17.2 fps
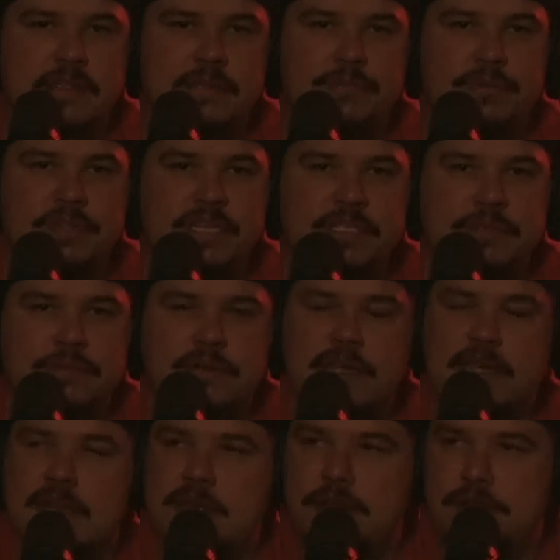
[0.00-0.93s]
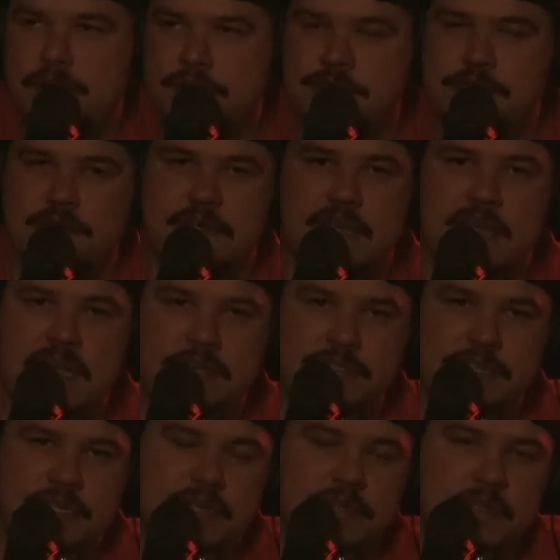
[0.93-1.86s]
and the police weren't any closer to
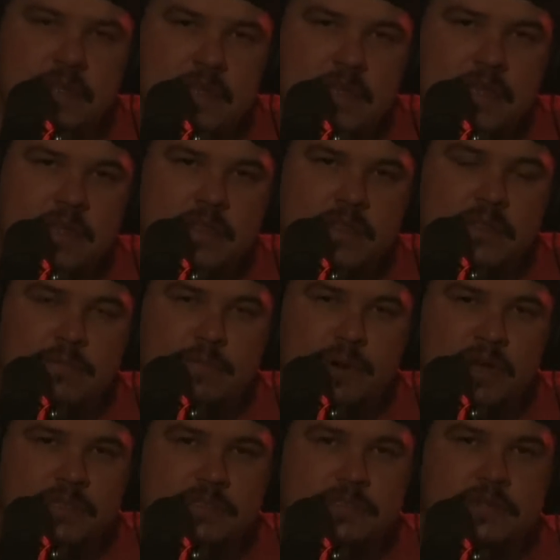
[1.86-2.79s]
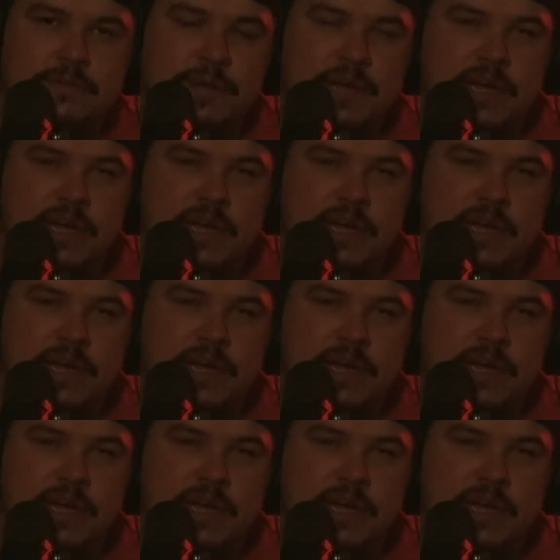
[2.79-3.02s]
catching the monster